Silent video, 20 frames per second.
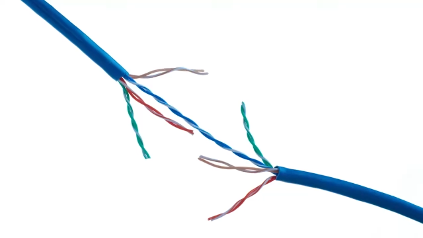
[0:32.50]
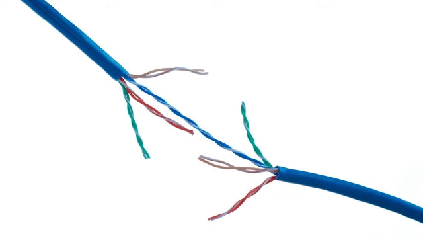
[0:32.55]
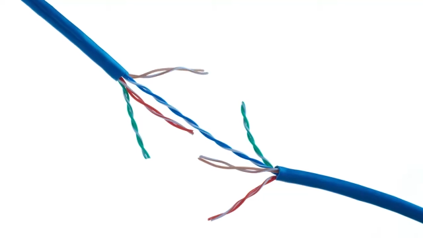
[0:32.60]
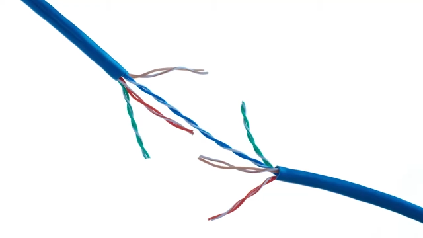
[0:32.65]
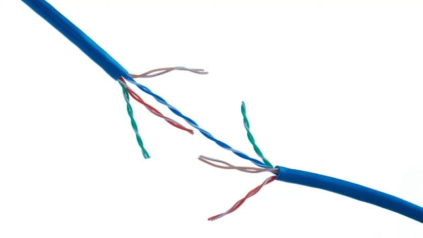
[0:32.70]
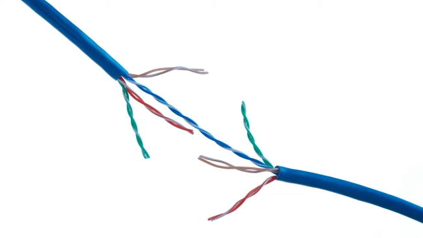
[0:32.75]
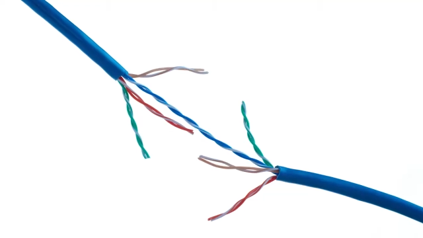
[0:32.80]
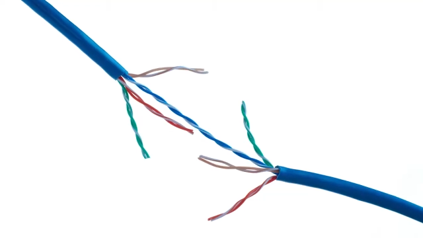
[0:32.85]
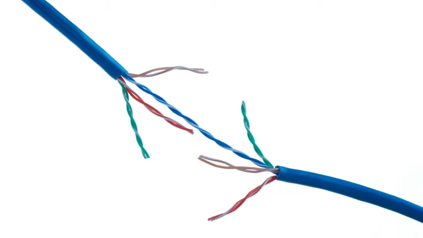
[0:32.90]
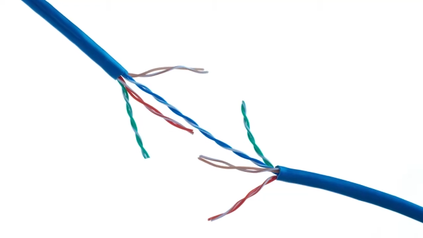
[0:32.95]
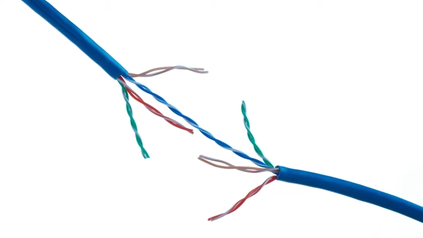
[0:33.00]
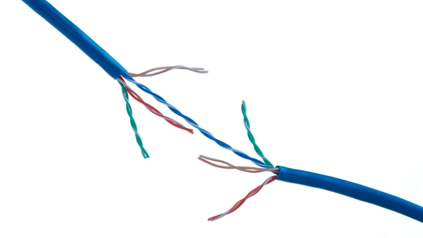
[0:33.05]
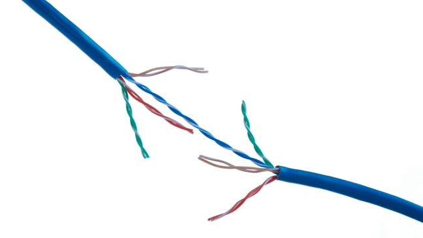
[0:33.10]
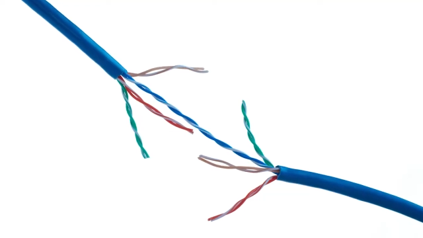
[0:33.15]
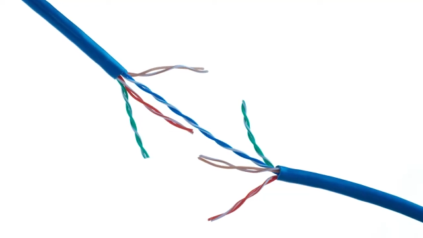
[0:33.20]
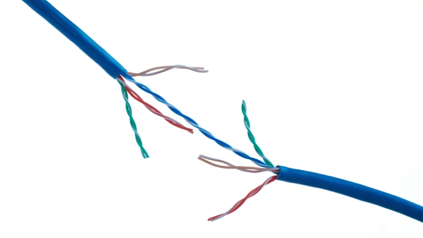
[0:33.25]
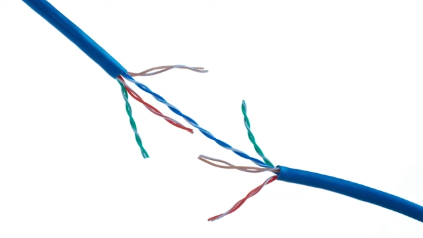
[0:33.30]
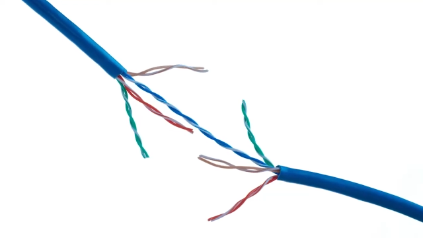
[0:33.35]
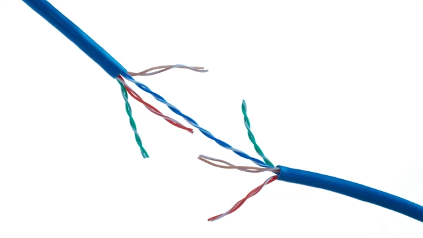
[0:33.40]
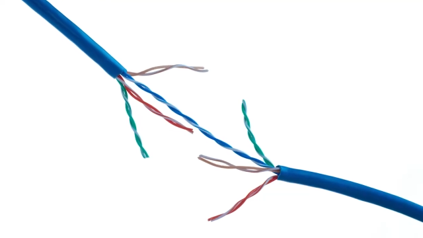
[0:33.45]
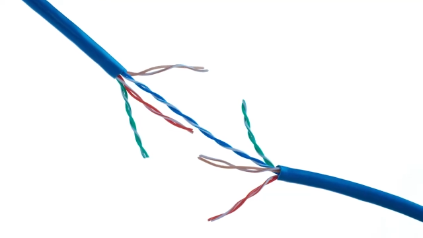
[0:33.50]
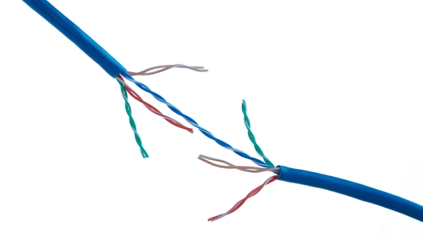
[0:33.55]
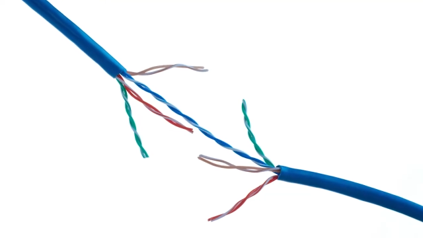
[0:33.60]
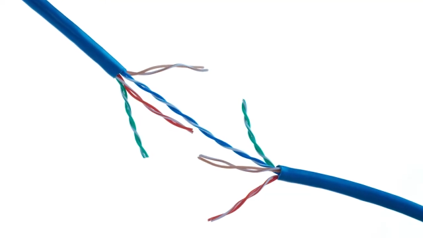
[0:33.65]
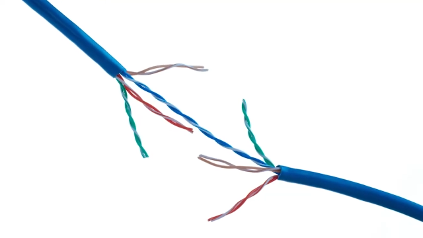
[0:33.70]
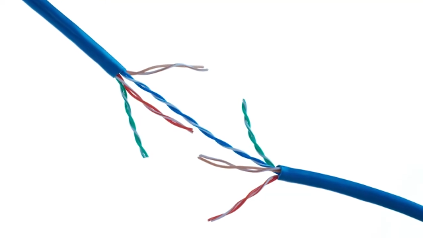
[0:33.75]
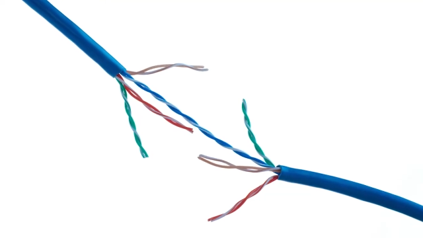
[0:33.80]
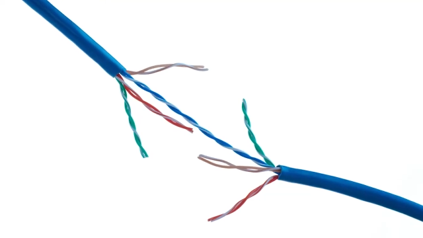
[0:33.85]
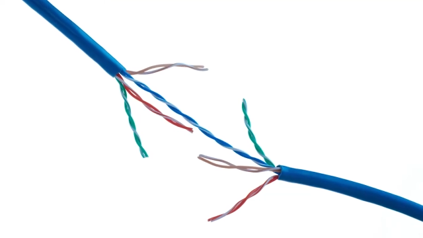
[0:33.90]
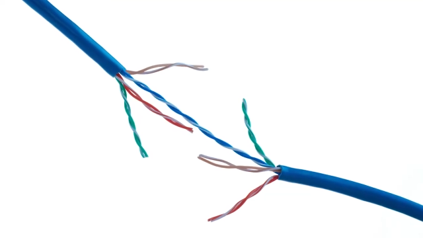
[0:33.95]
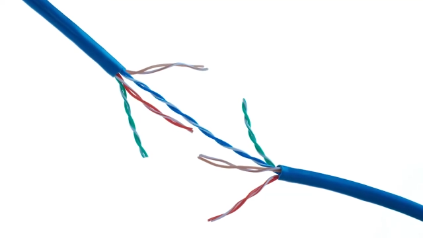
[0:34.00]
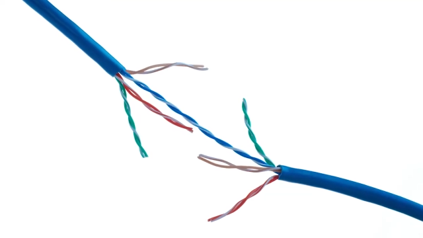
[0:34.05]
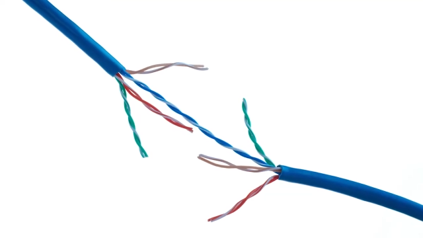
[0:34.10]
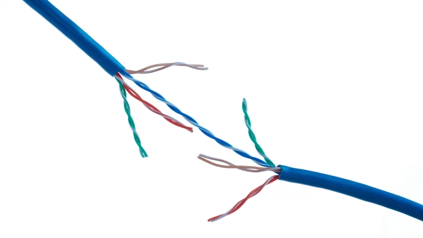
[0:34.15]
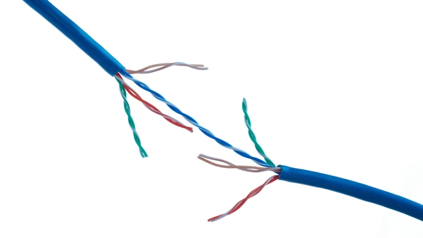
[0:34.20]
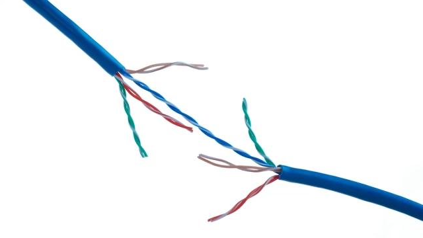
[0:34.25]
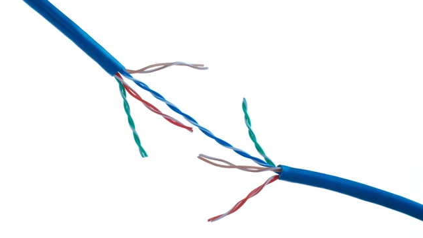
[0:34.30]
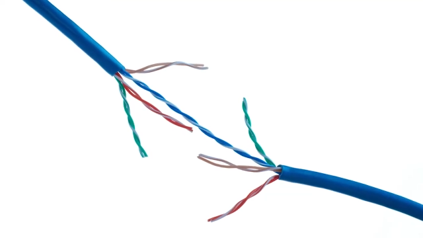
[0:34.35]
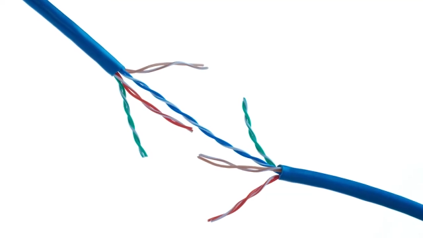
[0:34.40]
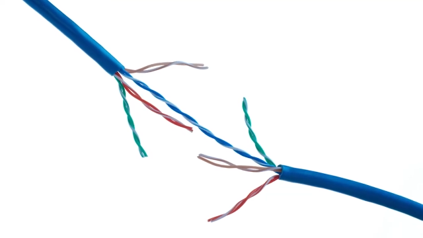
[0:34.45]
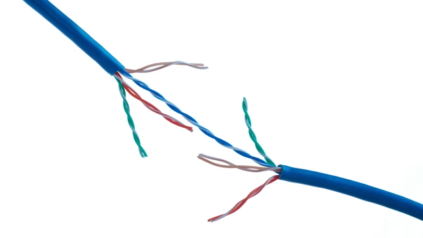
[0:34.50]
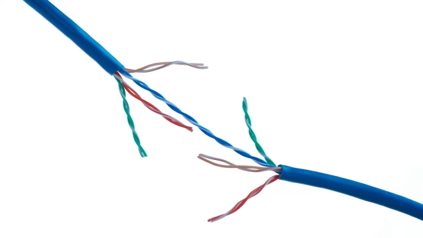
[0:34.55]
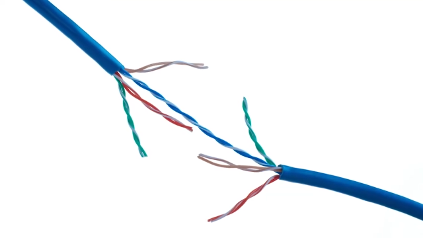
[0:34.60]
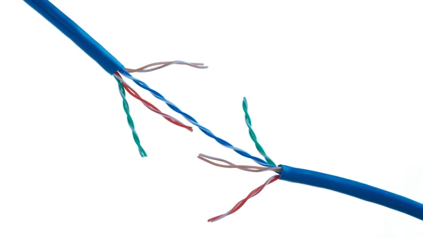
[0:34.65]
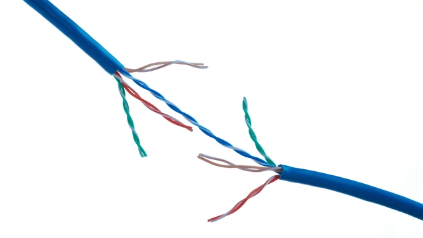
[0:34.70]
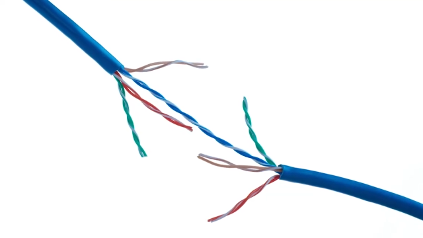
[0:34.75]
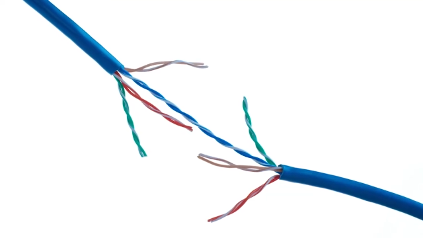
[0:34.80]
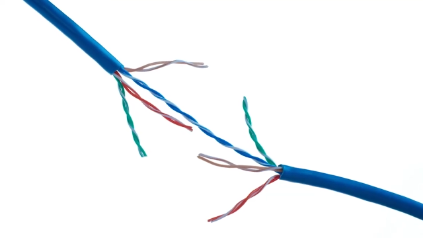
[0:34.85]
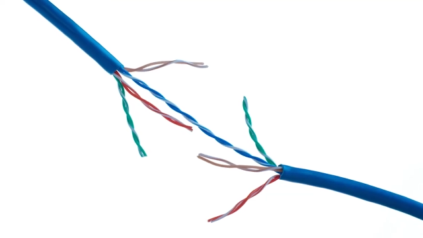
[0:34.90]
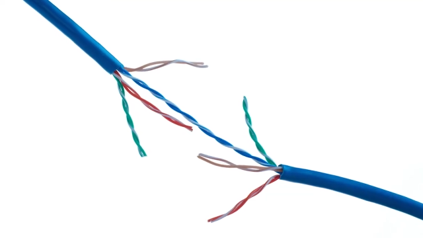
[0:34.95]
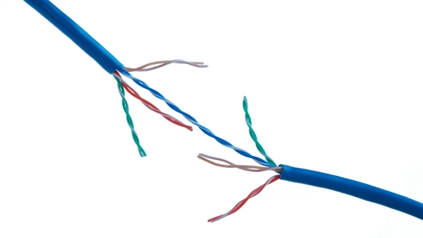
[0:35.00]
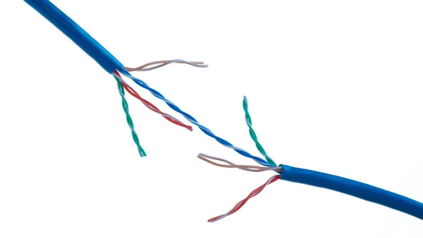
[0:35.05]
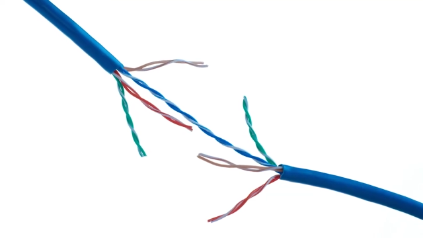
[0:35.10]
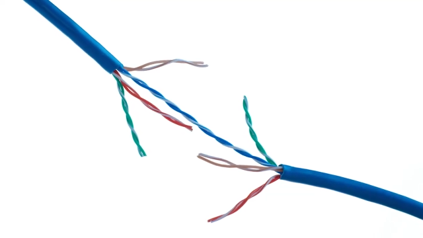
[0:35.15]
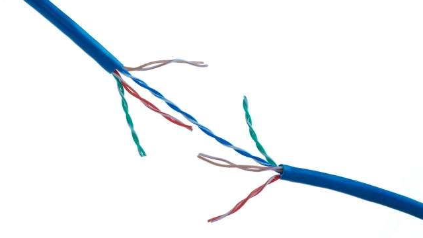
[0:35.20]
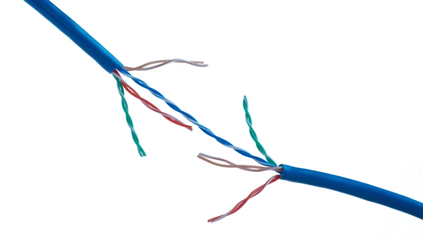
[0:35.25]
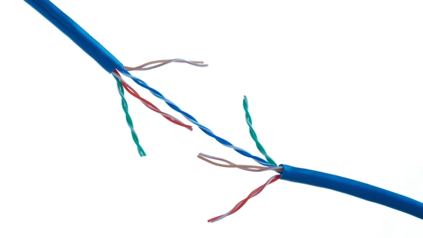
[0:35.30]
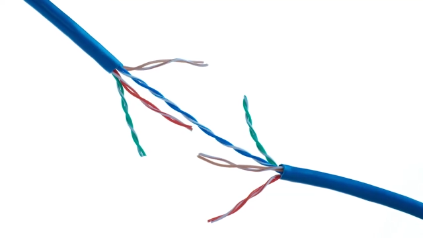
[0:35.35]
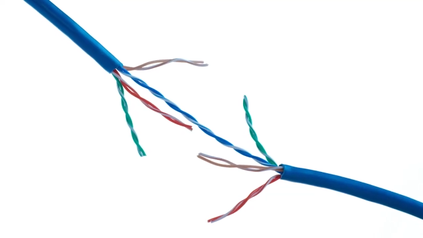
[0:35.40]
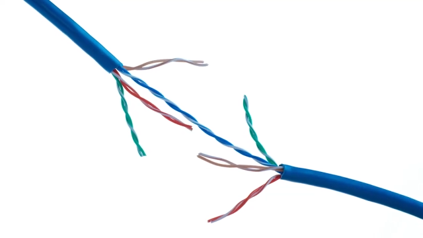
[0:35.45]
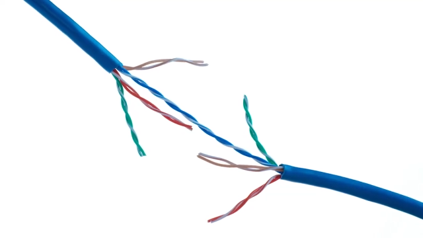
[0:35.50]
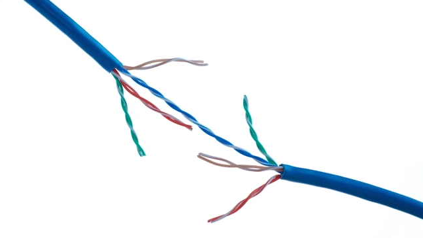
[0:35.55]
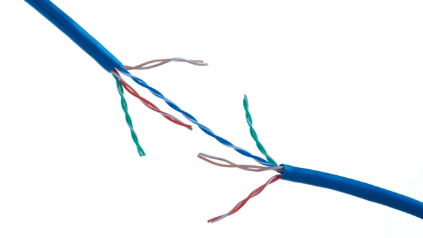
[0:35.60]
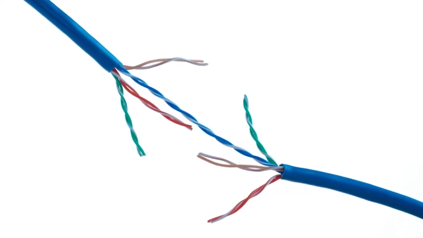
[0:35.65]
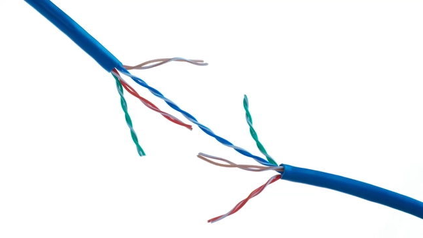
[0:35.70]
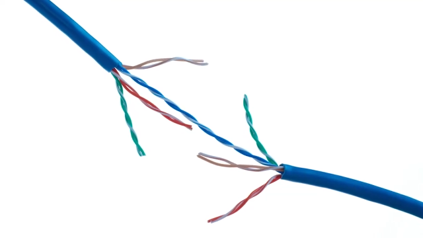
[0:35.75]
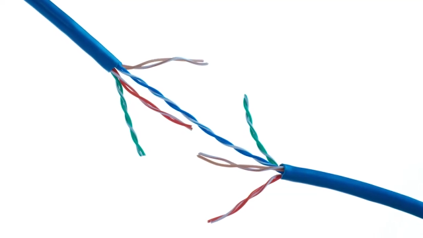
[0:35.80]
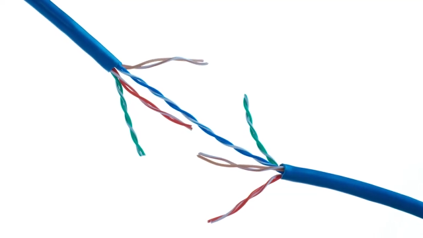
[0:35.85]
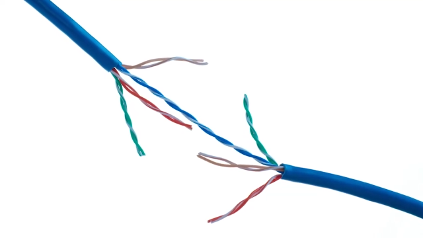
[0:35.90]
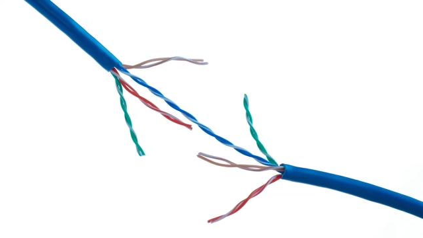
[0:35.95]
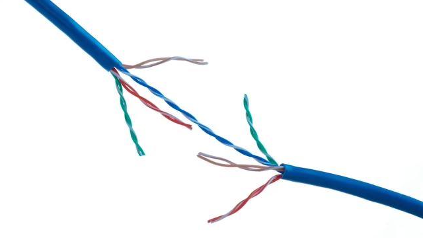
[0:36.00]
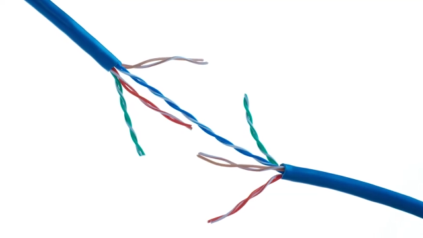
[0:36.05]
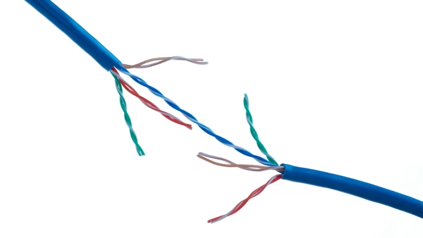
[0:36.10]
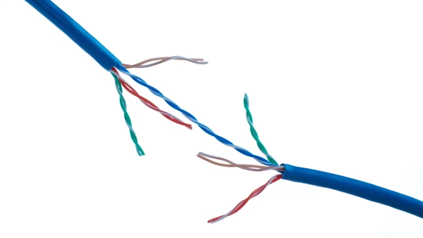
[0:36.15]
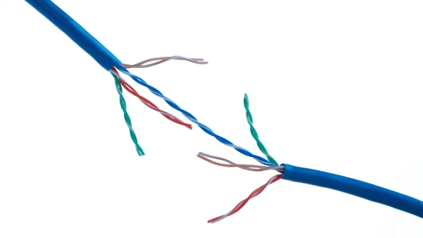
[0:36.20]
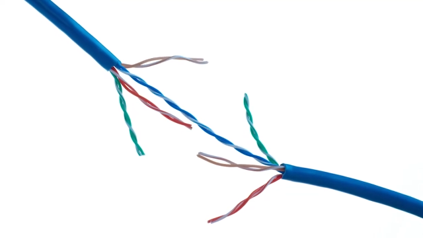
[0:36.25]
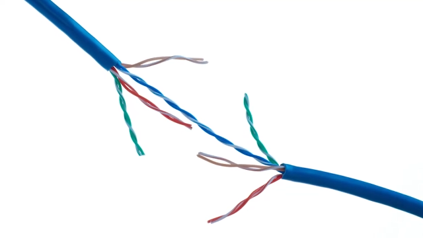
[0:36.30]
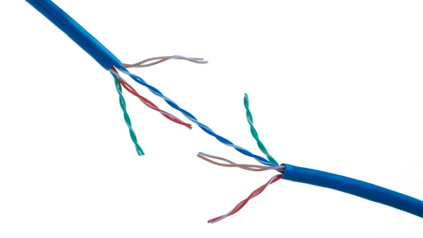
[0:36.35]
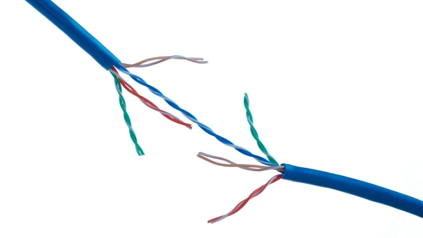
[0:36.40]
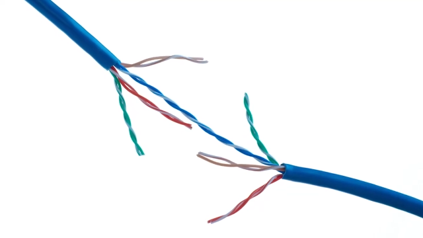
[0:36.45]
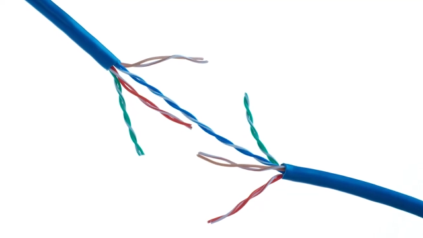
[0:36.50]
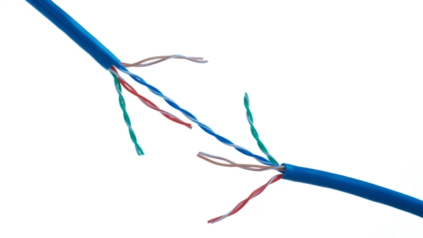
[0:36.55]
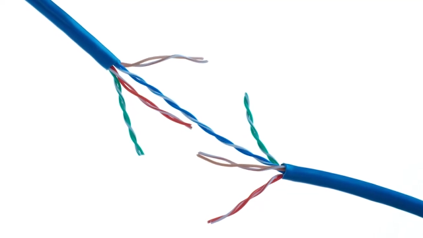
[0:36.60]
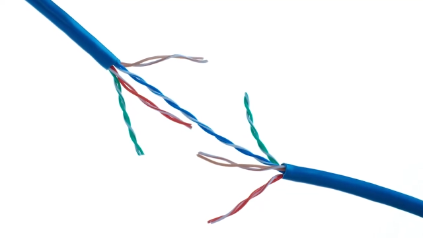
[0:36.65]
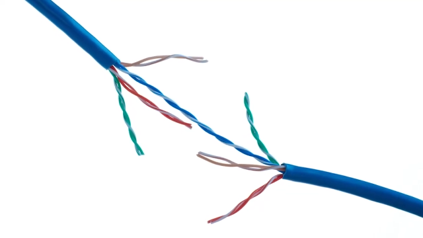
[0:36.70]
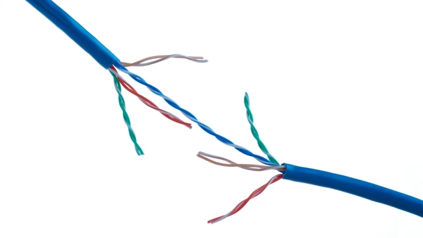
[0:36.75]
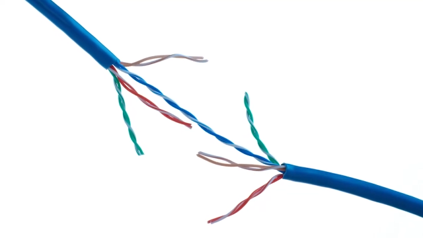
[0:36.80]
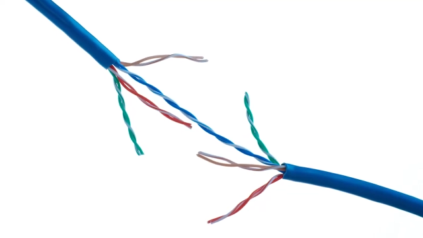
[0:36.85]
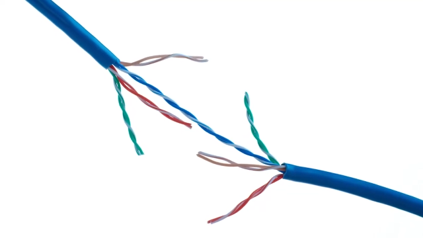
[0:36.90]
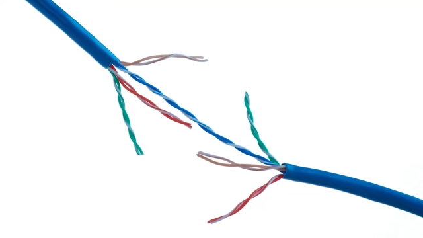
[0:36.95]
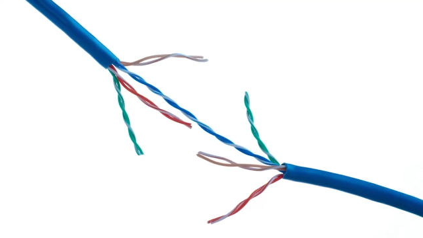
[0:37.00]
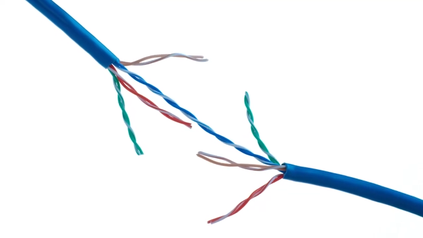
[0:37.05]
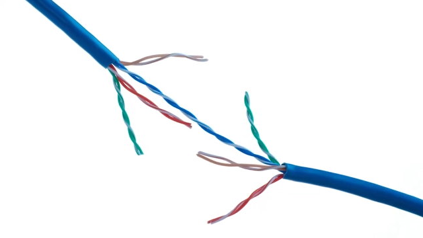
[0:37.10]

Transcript: No face is visible, so there are no lips to read.